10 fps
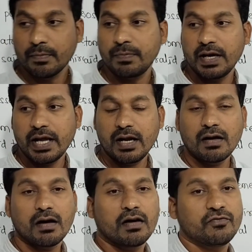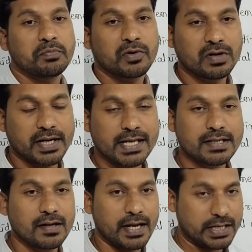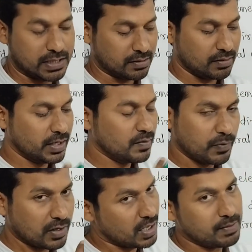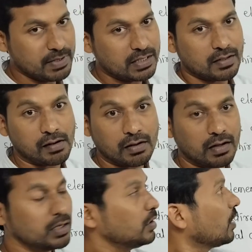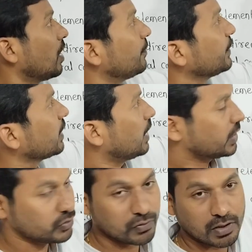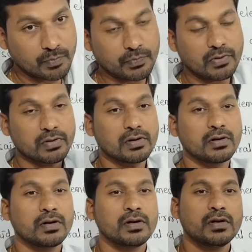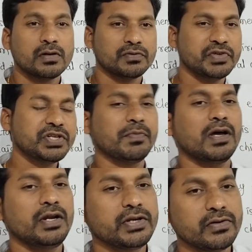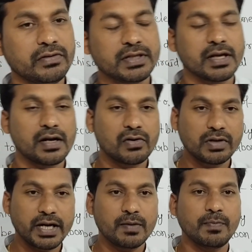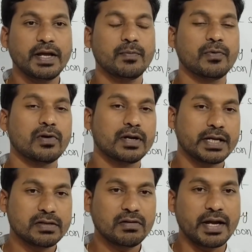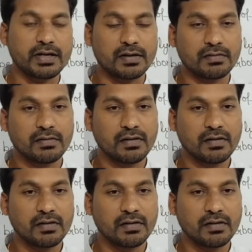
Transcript: plane of polarized light in polarimeter are called optical active compound. Which molecules can rotate plane polarized light?